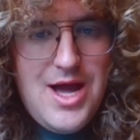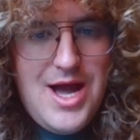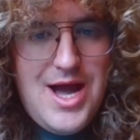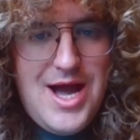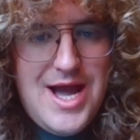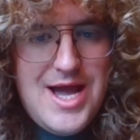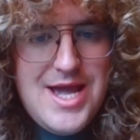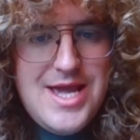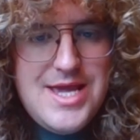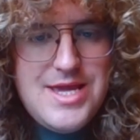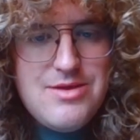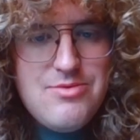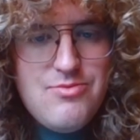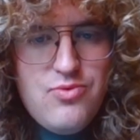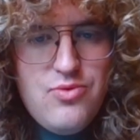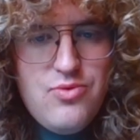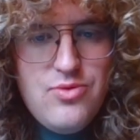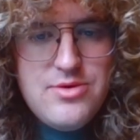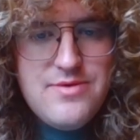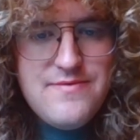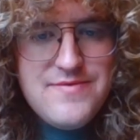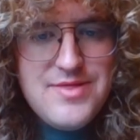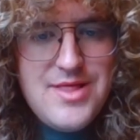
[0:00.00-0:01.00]
I
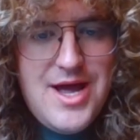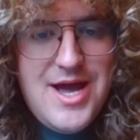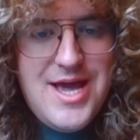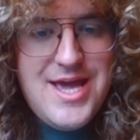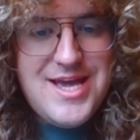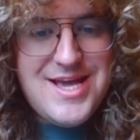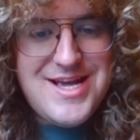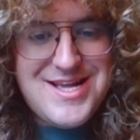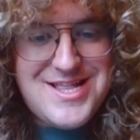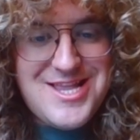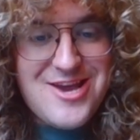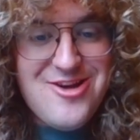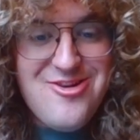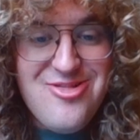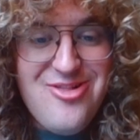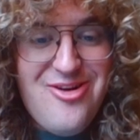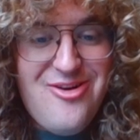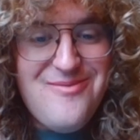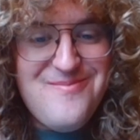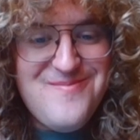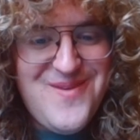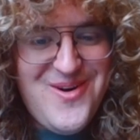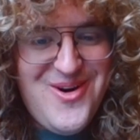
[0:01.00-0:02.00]
would have liked a
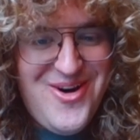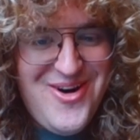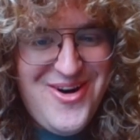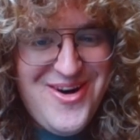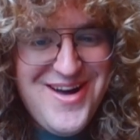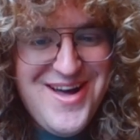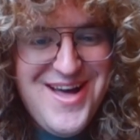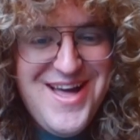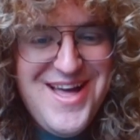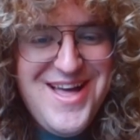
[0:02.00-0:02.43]
lot more.